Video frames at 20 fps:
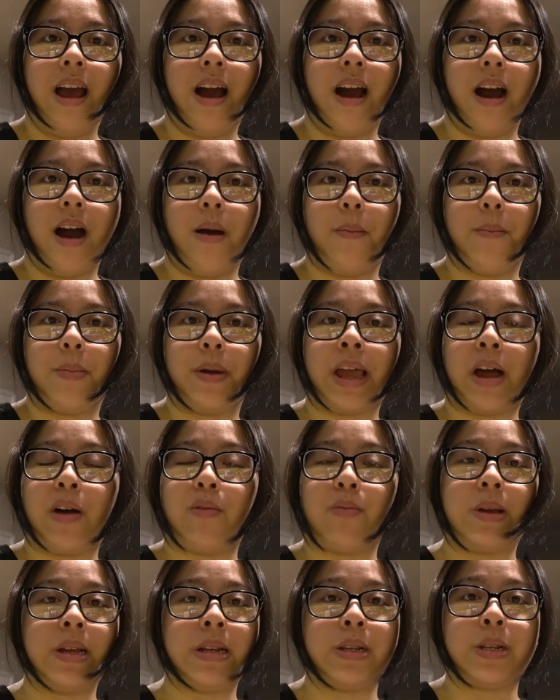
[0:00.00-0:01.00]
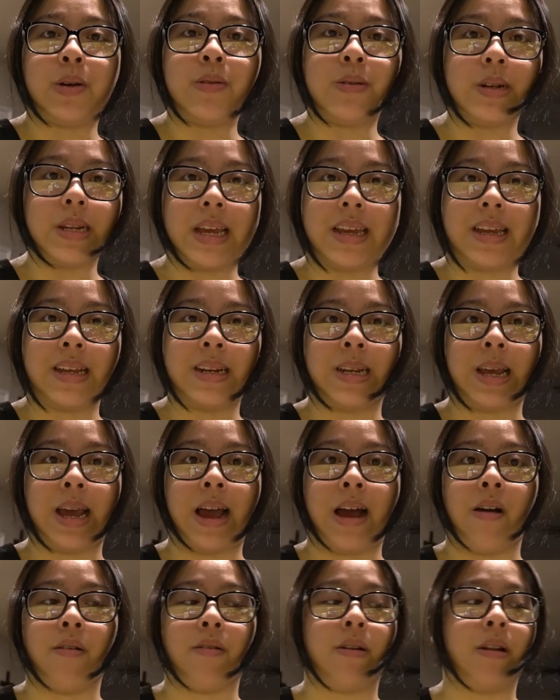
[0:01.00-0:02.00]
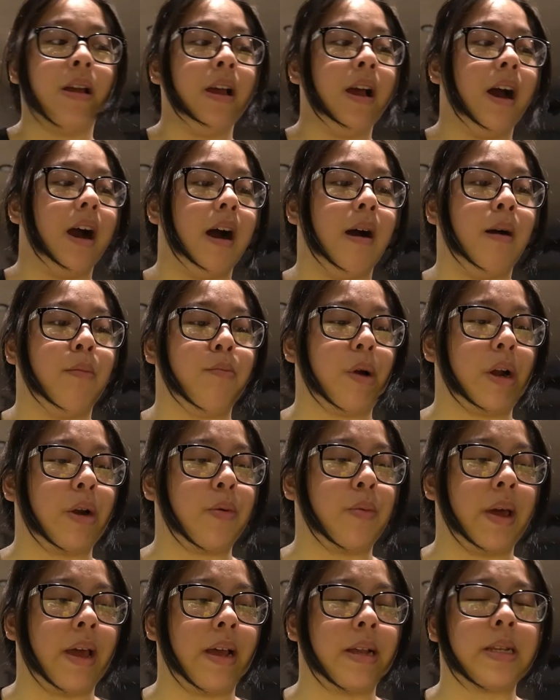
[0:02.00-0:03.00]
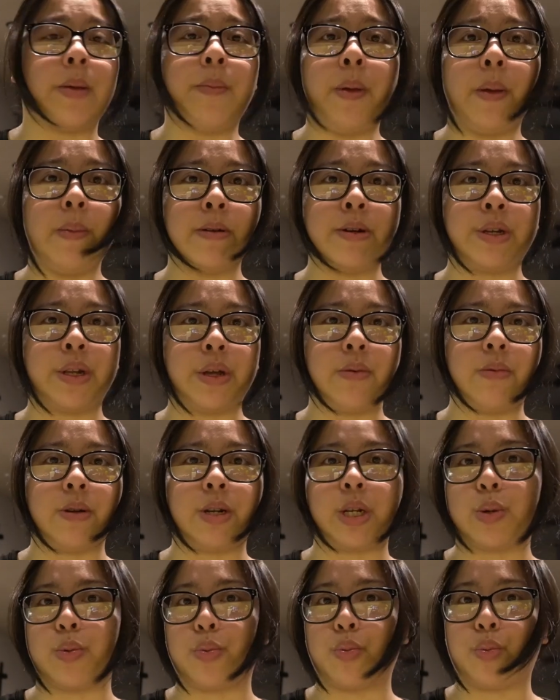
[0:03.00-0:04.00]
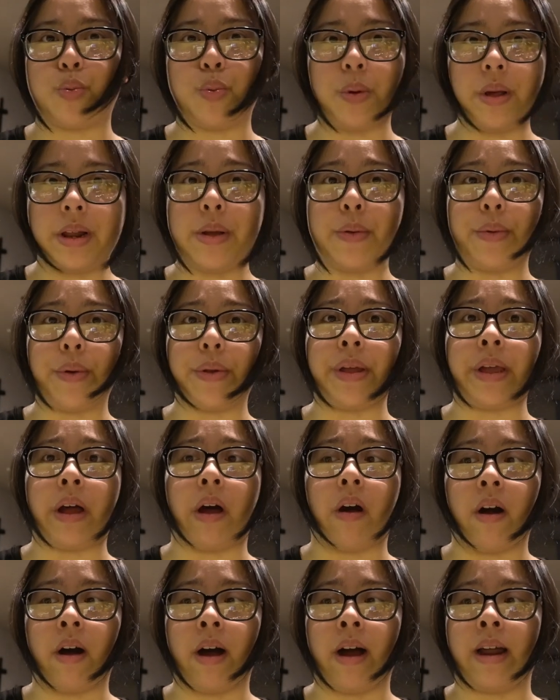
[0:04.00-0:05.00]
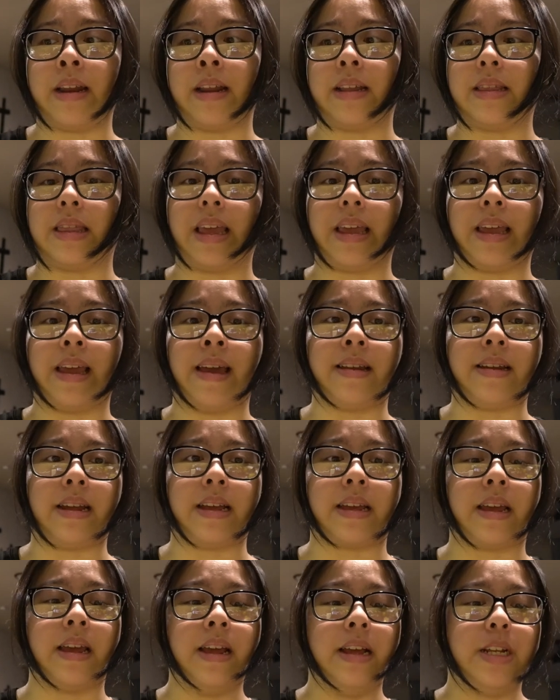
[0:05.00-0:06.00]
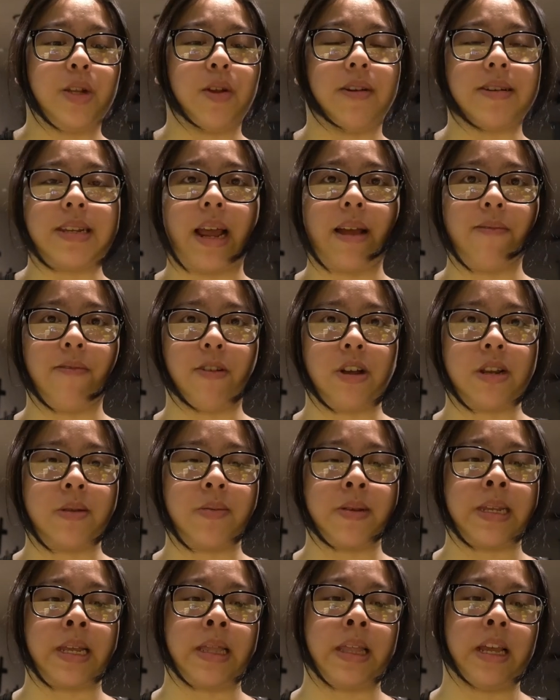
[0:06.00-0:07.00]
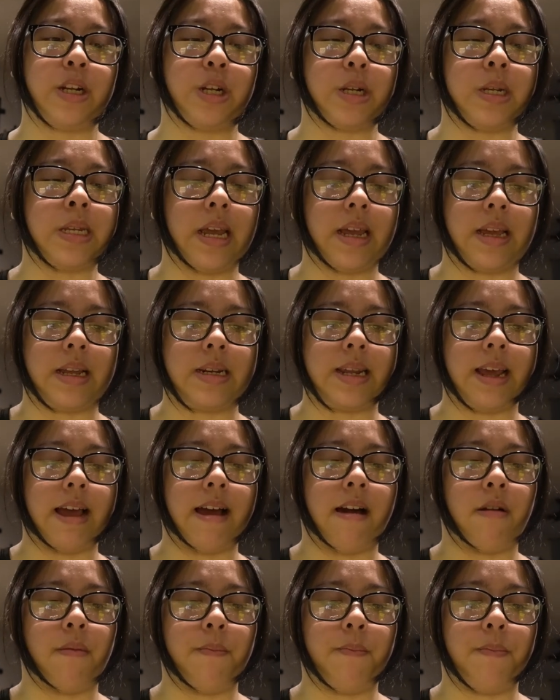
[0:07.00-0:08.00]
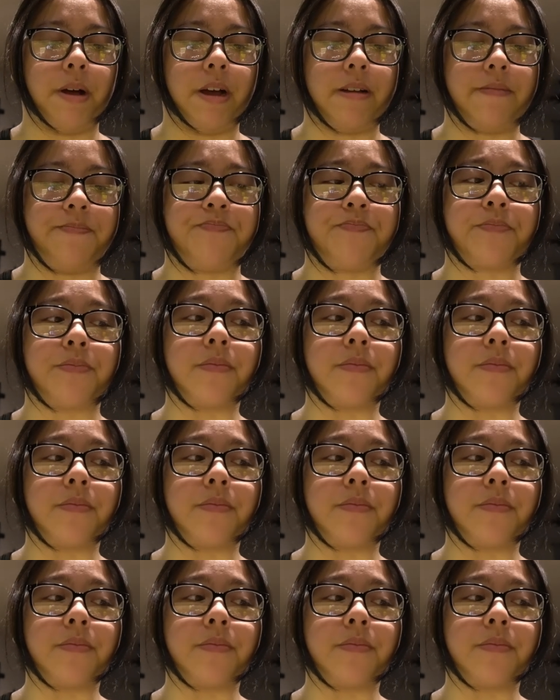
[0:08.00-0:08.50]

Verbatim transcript: Um, but yeah, we don't take it down um, right away. Some people do, which is really, really odd. They get like so excited for Christmas and they just take it down. But